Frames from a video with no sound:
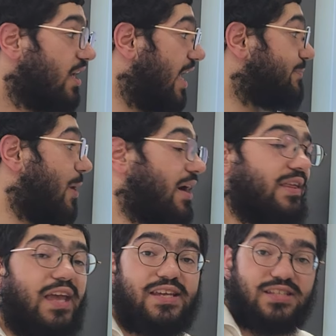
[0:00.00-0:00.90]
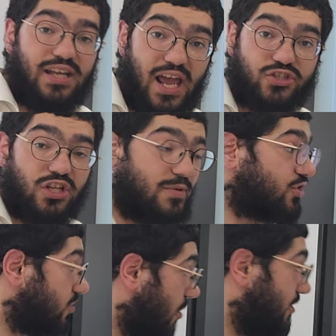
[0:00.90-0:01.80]
as part of the case in the Reish of the
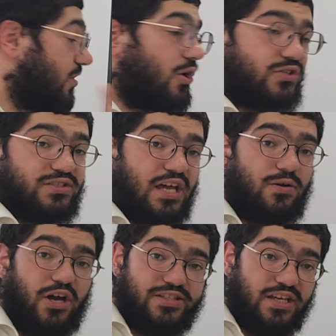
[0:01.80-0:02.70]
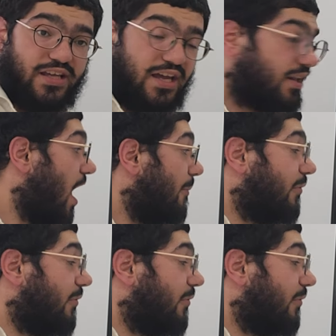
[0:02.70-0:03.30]
Mishnah, so it also said hoitzi at the end.